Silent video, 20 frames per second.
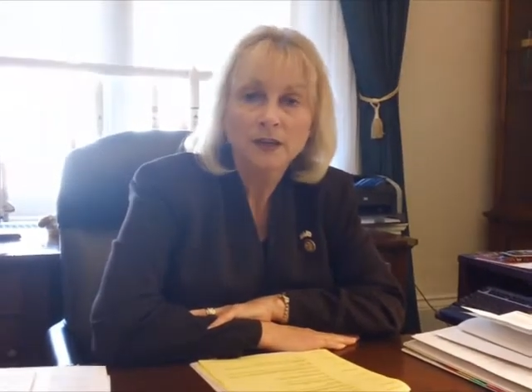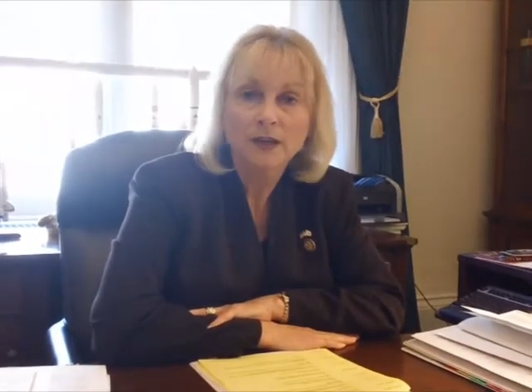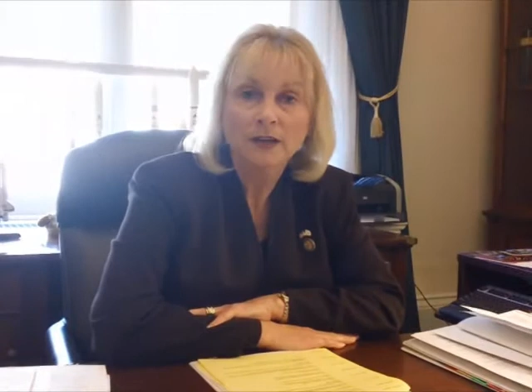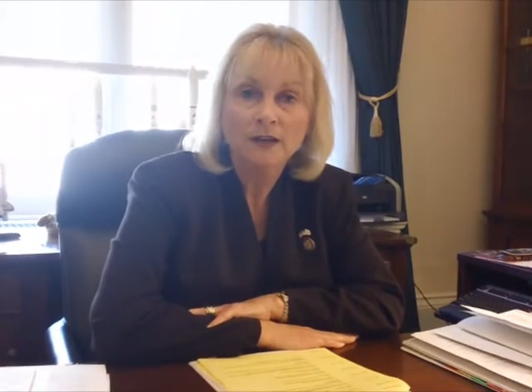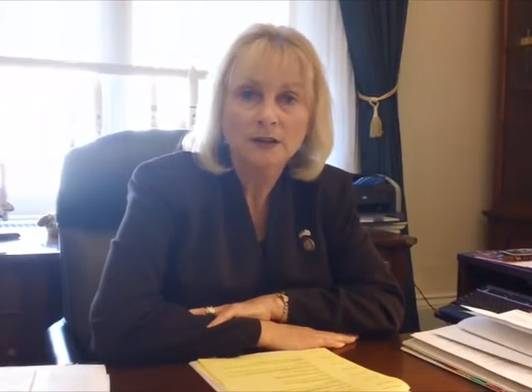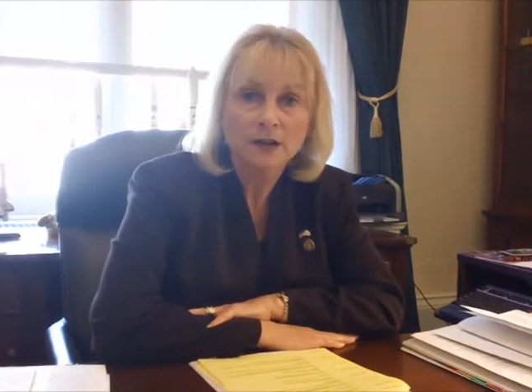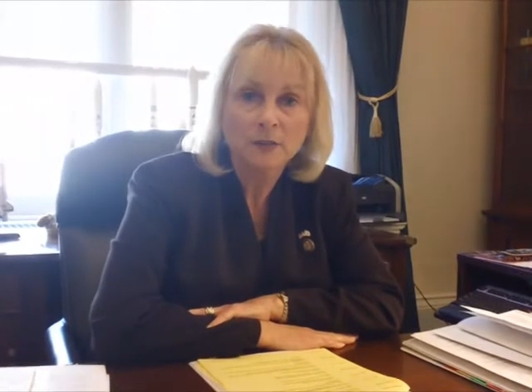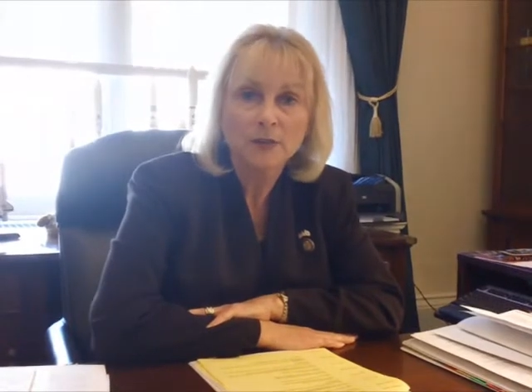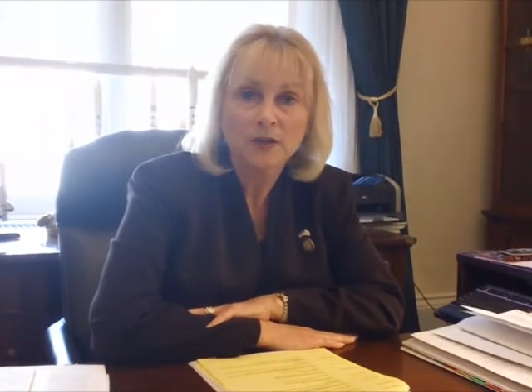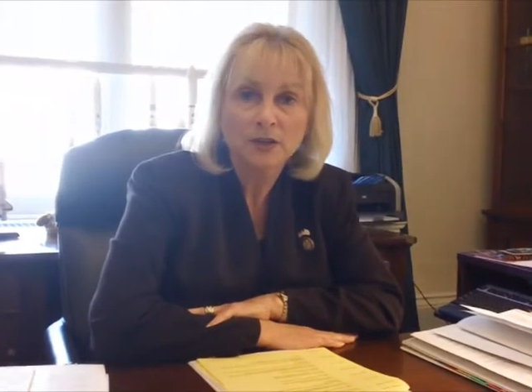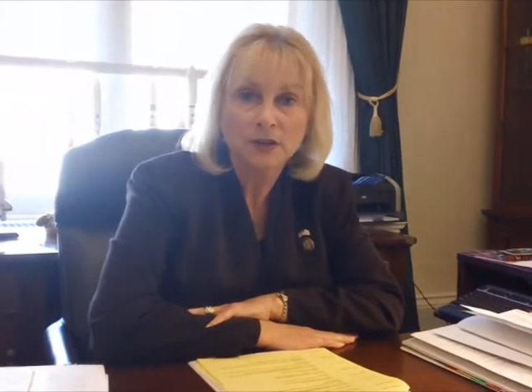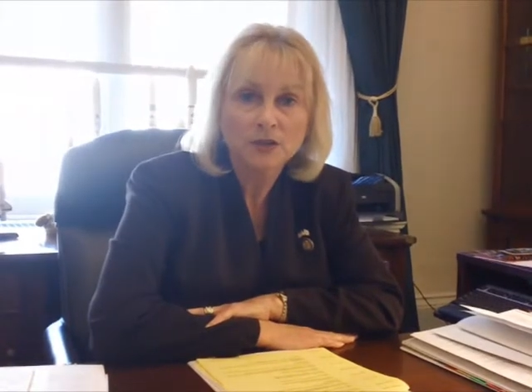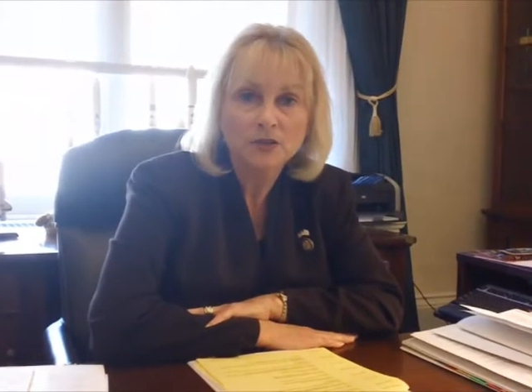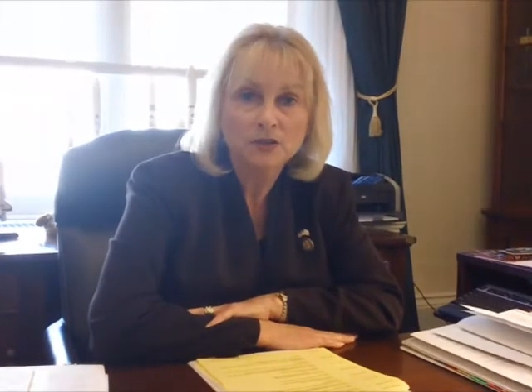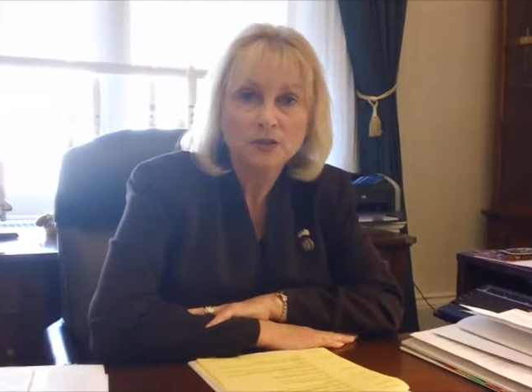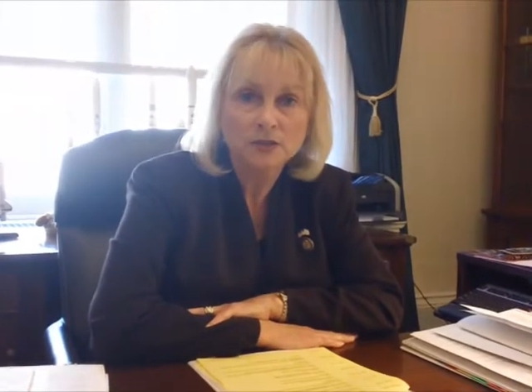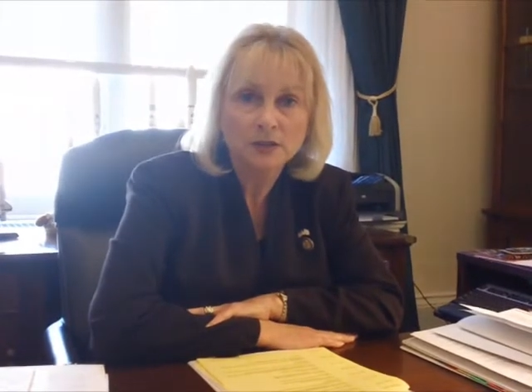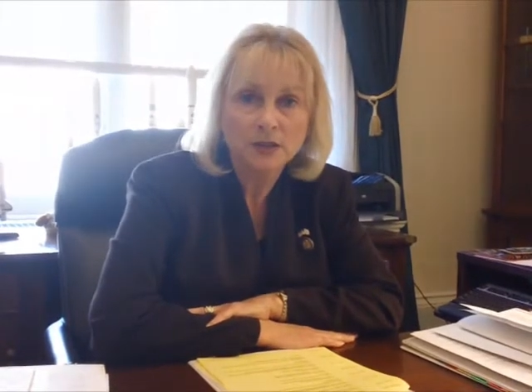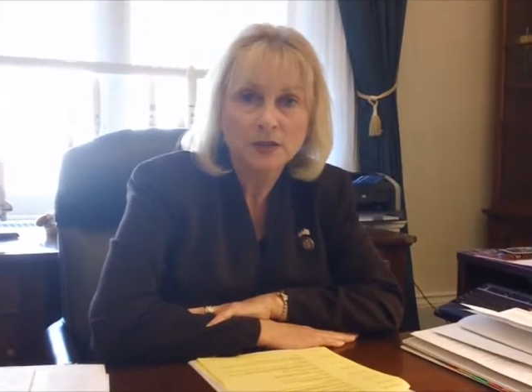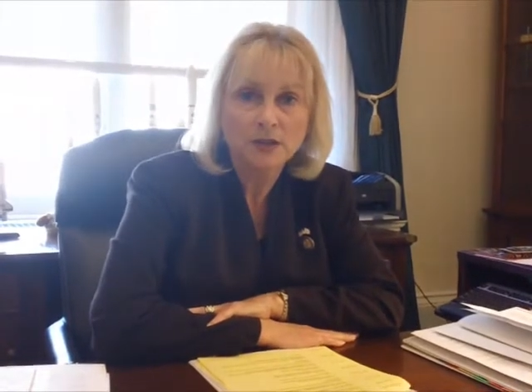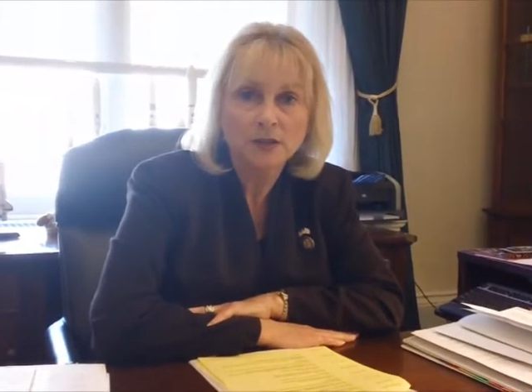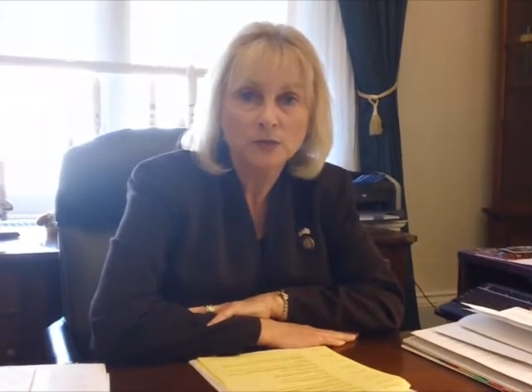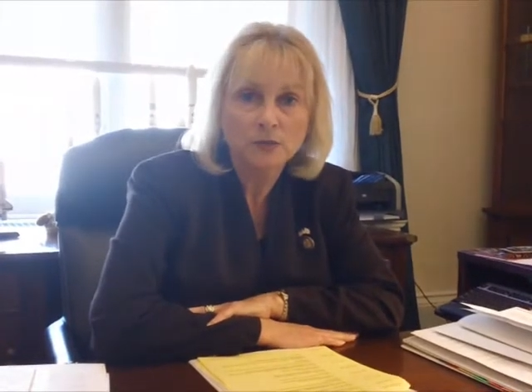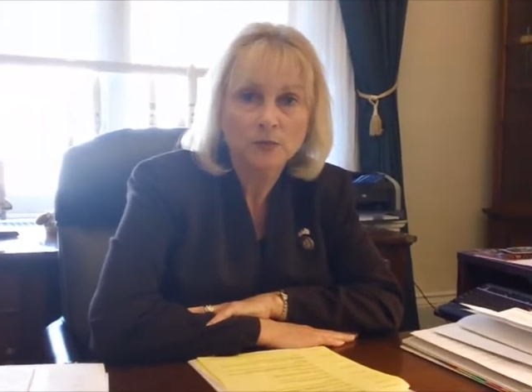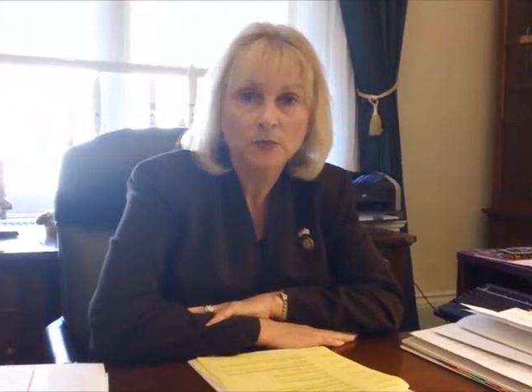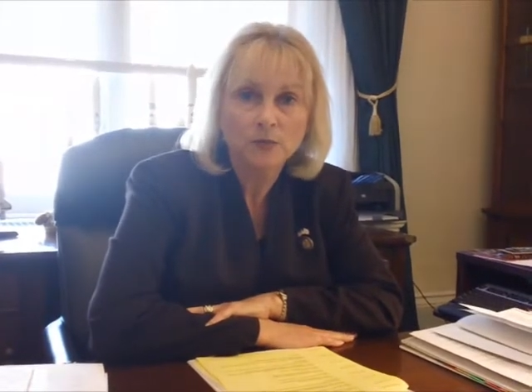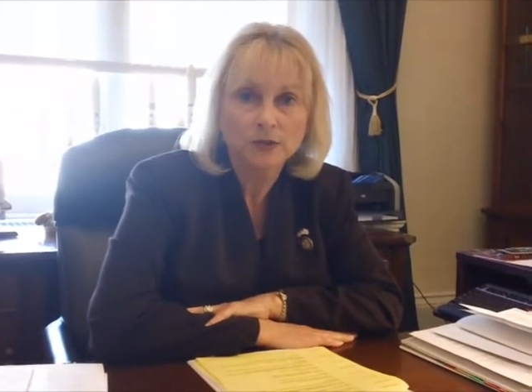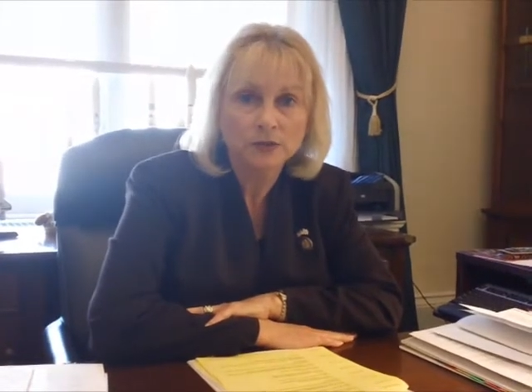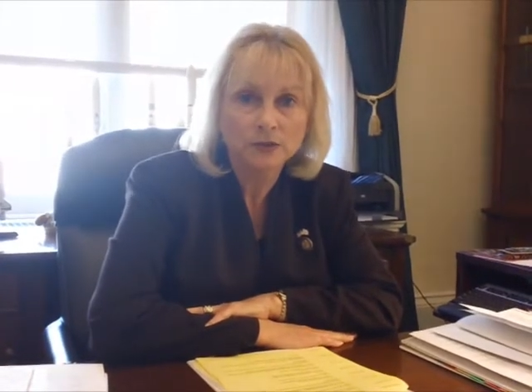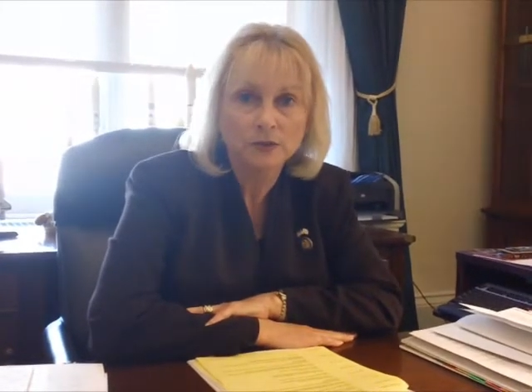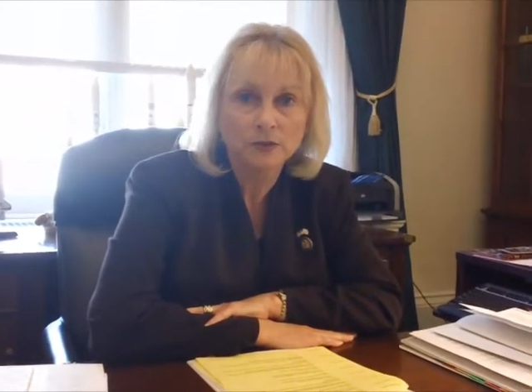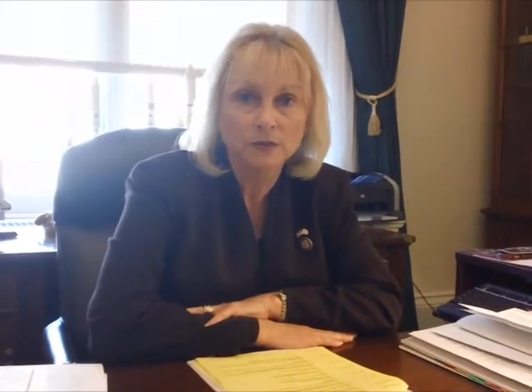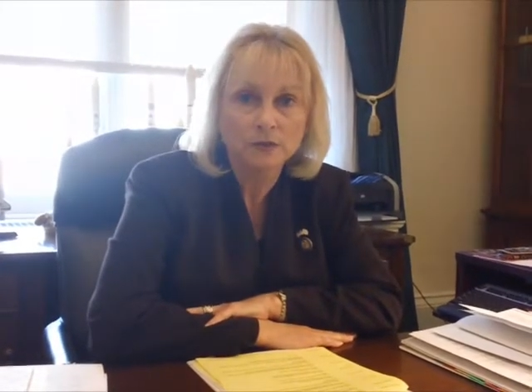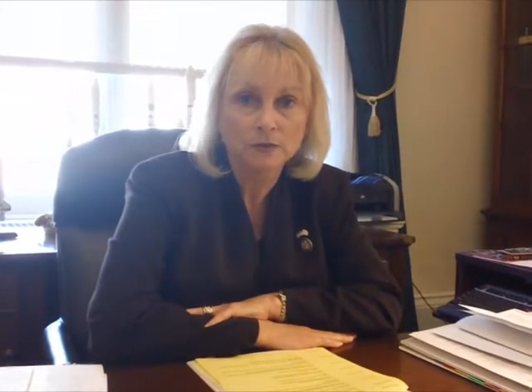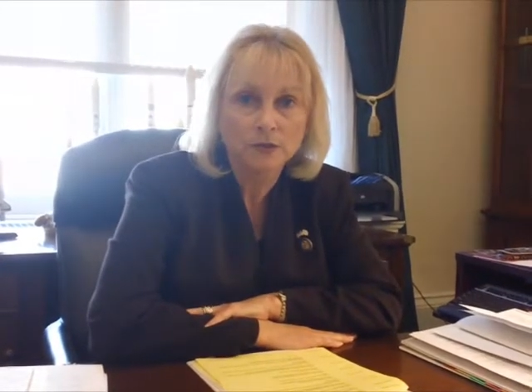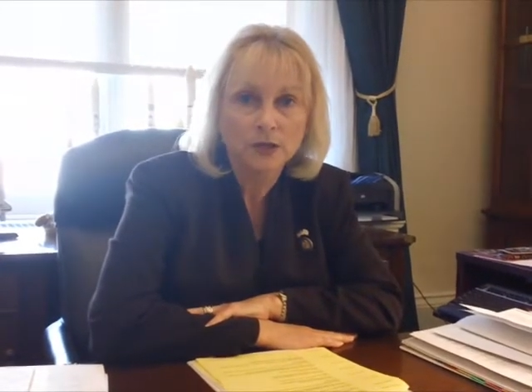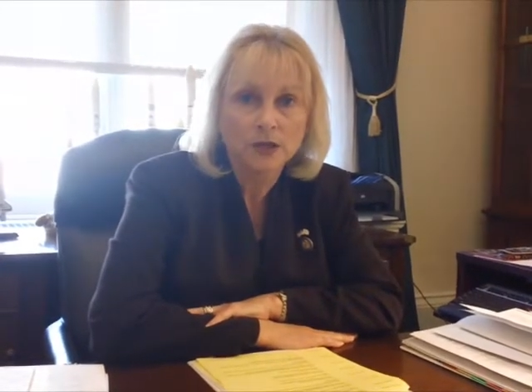economic engine that they normally do.